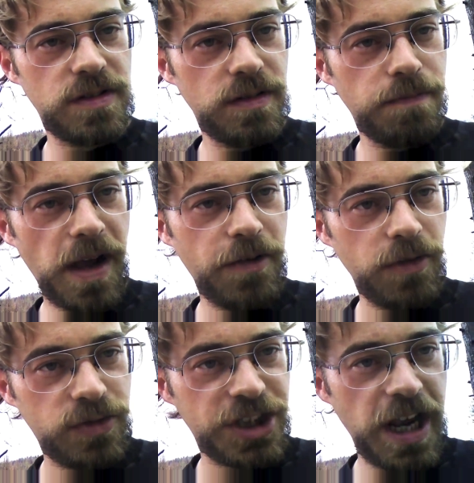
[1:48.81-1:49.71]

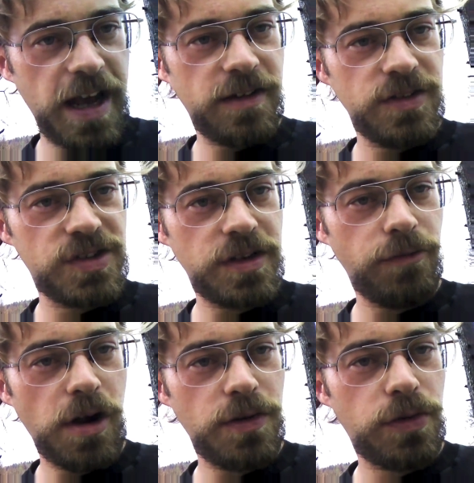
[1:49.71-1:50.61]
micro channels that
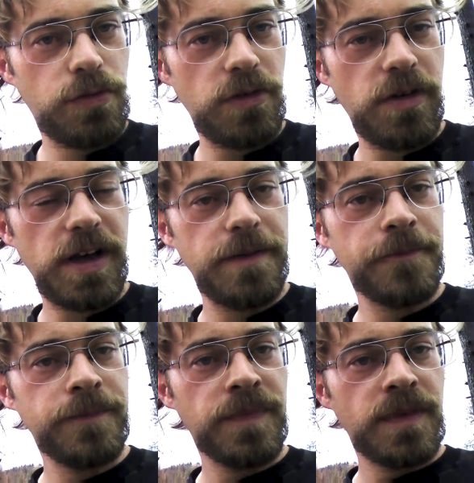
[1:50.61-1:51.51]
run through it.
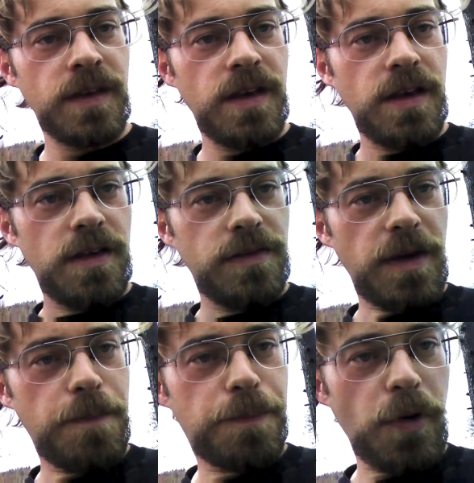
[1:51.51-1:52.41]
They
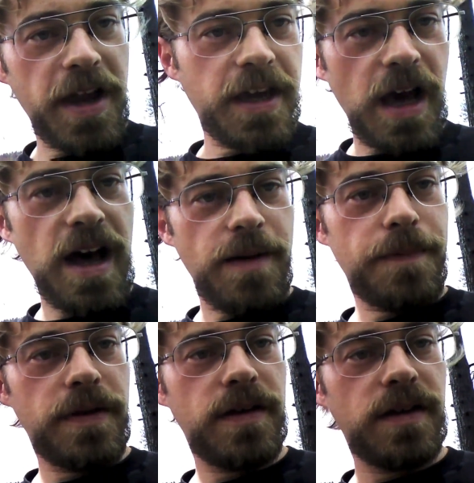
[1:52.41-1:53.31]
break up
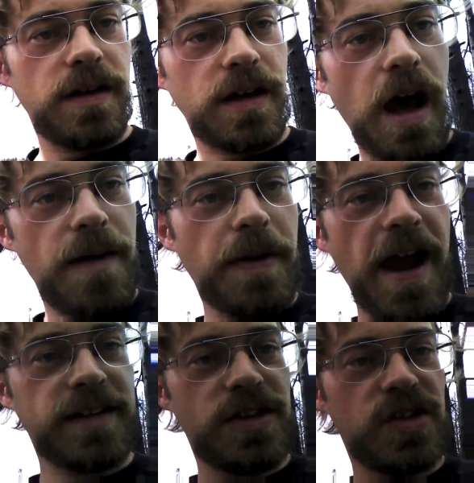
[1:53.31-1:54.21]

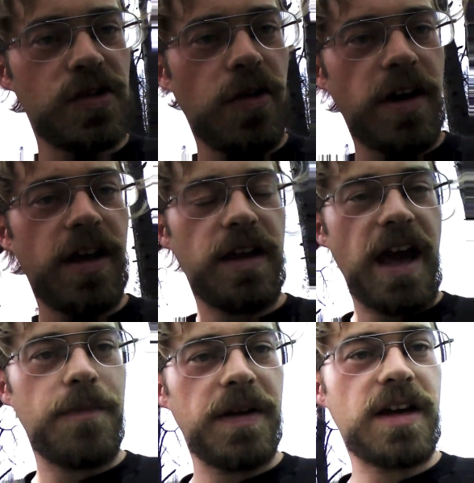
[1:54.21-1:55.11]
compacted soil
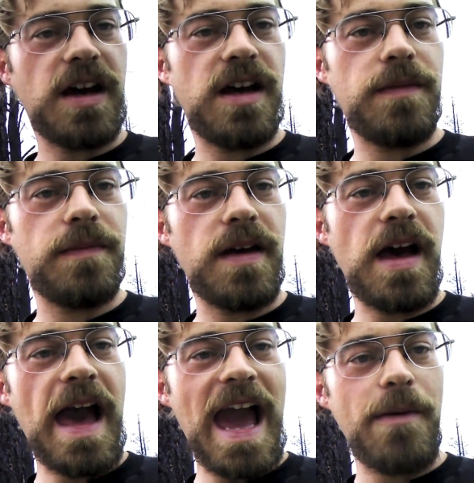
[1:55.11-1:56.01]
and become a
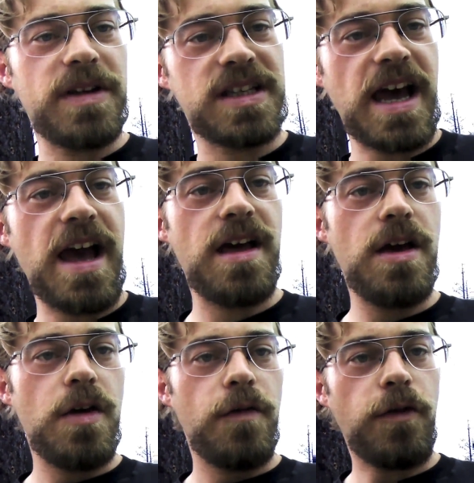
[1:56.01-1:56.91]
habitat
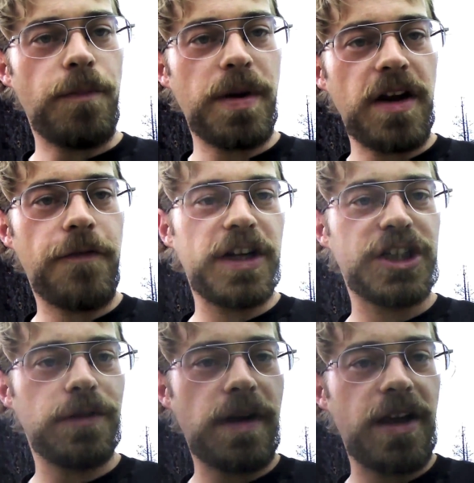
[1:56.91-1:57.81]
for
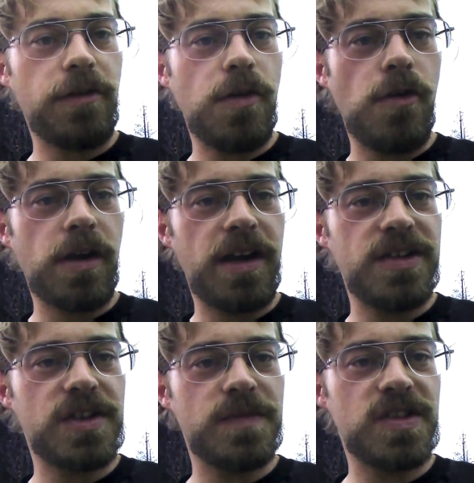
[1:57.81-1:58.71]
beneficial
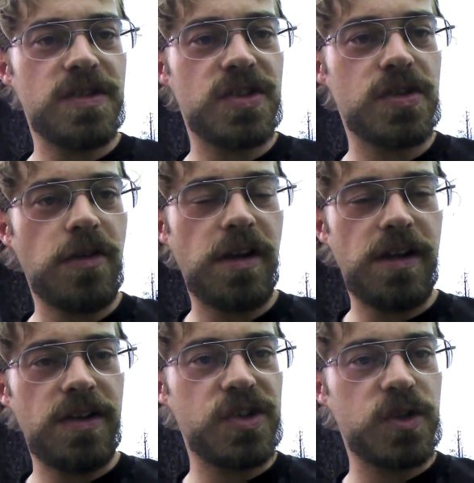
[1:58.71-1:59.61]
microorganisms in the
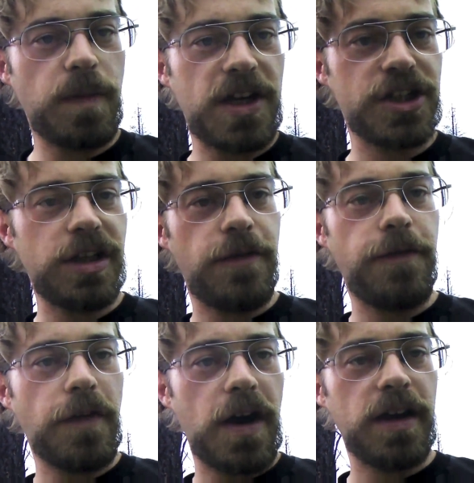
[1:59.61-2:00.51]
soil, especially
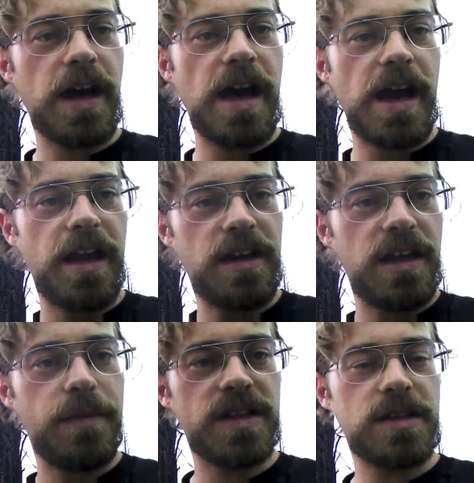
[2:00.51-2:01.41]
fungi and
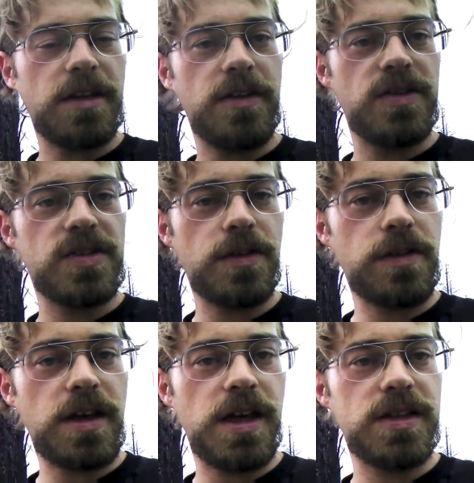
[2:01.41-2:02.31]
nematodes and
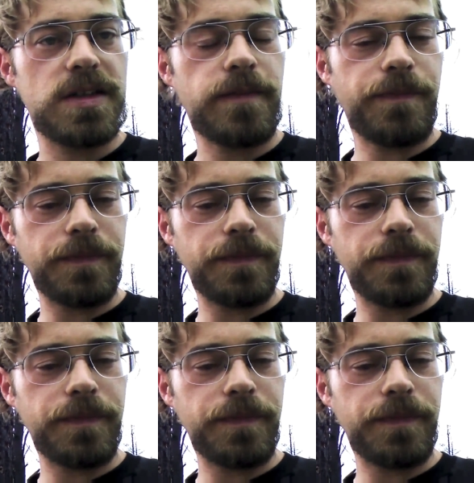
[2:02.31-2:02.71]
things.